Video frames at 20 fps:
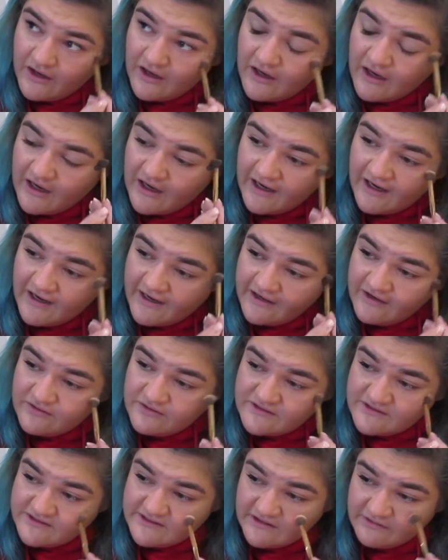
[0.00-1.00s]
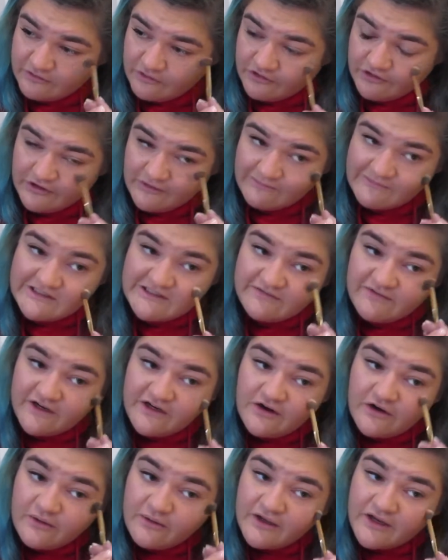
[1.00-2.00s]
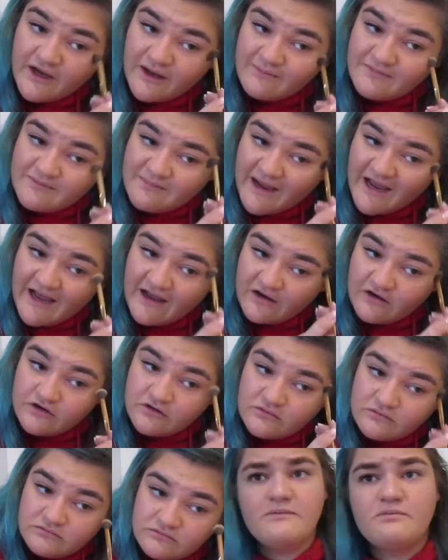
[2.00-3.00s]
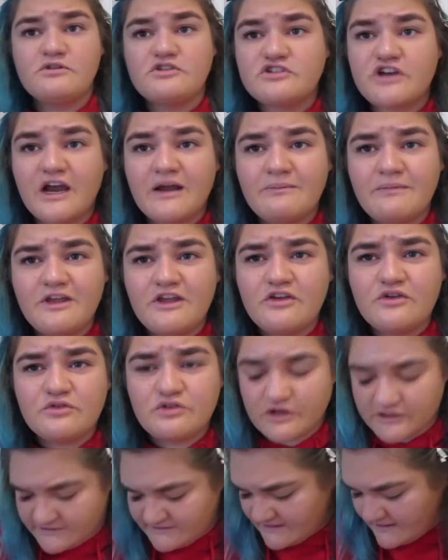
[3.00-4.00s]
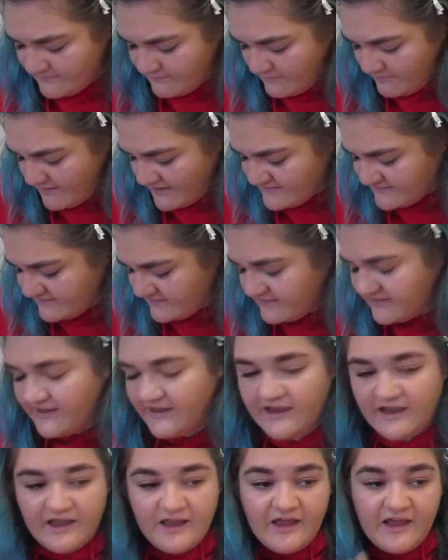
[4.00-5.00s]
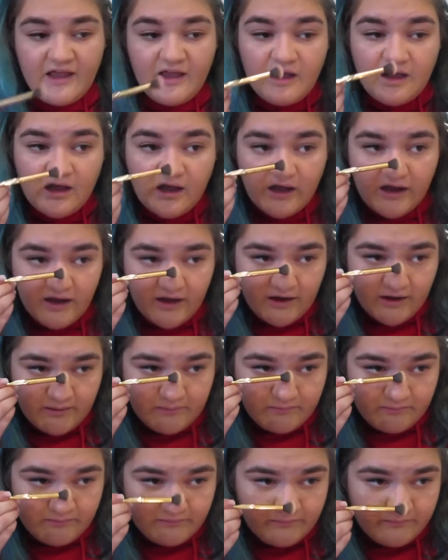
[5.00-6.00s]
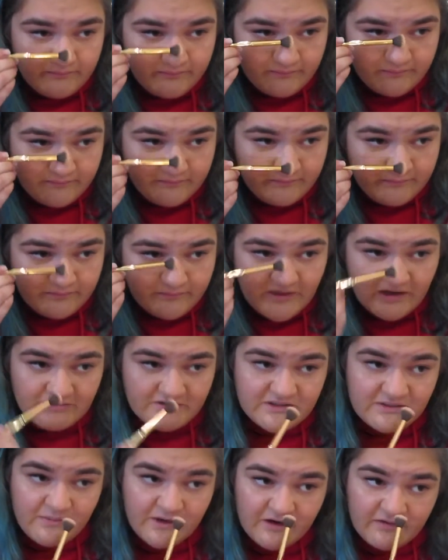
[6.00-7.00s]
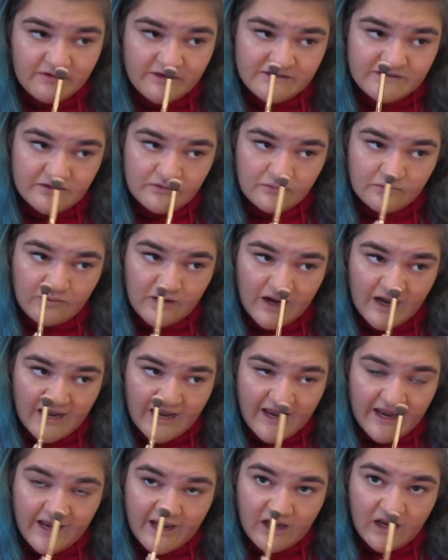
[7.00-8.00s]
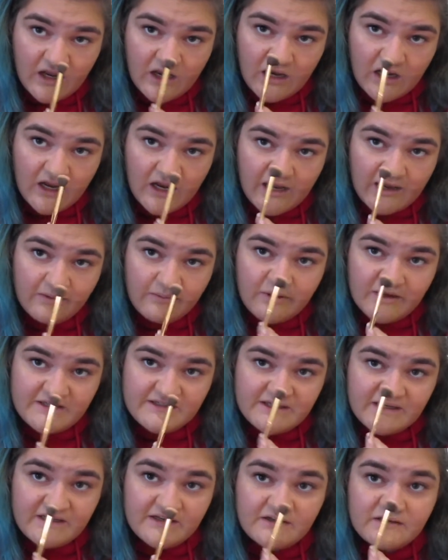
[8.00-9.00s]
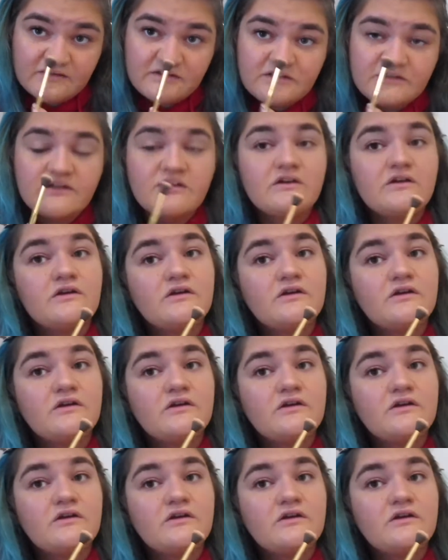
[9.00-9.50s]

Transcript: I use the steroid cream because if I don't, it comes back. He prescribed me Eucrisa, but basically, that was a big reason why I wasn't